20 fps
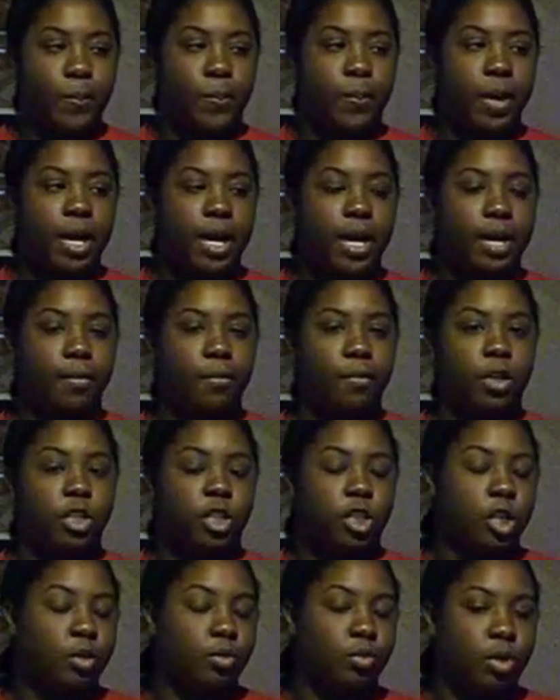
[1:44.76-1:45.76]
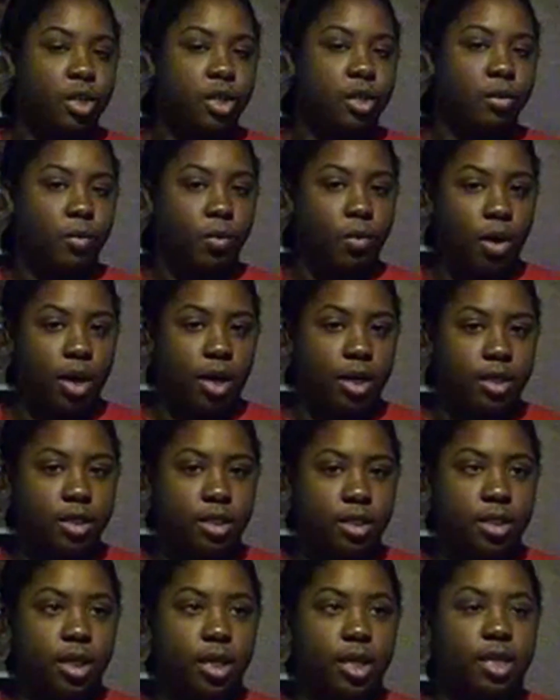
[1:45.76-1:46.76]
But what she really
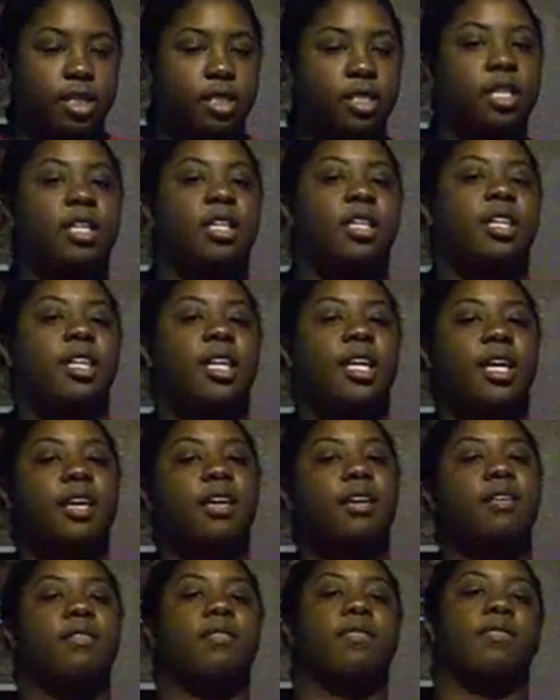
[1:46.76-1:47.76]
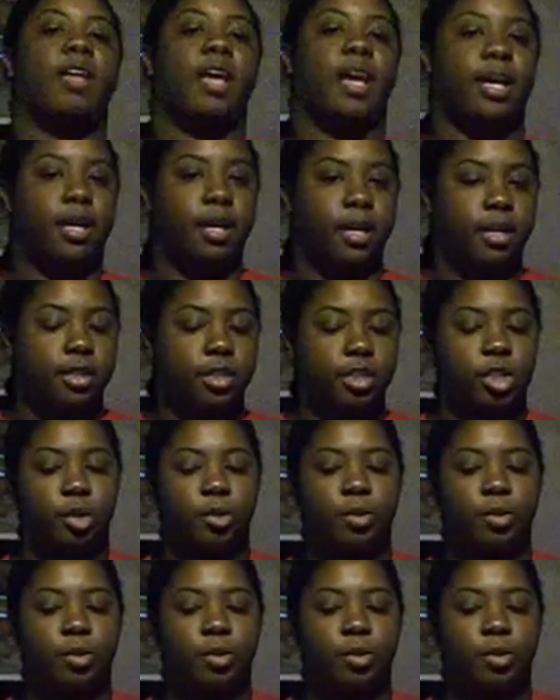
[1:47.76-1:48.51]
wants is to live like us.